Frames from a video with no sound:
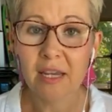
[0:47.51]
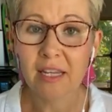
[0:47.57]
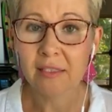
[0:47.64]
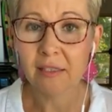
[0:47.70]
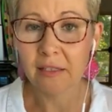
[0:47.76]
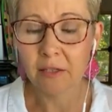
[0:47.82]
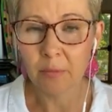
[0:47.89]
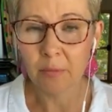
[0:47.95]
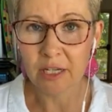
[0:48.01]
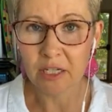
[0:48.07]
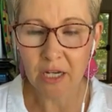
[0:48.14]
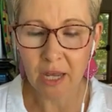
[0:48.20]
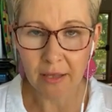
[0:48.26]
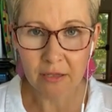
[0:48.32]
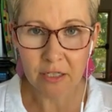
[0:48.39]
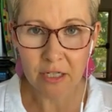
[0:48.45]
is a little
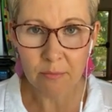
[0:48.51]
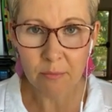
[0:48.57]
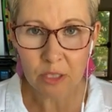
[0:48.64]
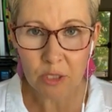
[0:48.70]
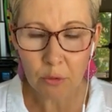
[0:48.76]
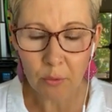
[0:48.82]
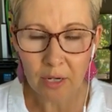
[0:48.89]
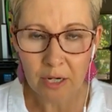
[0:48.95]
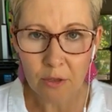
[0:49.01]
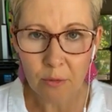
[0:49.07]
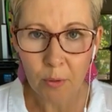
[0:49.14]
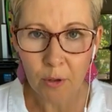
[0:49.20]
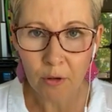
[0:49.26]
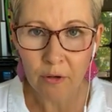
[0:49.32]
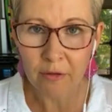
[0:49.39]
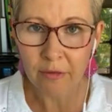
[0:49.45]
bit challenging between you
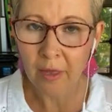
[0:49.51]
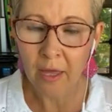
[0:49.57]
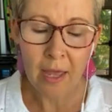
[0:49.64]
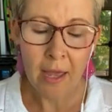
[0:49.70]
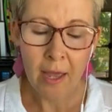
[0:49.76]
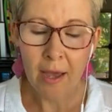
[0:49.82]
both,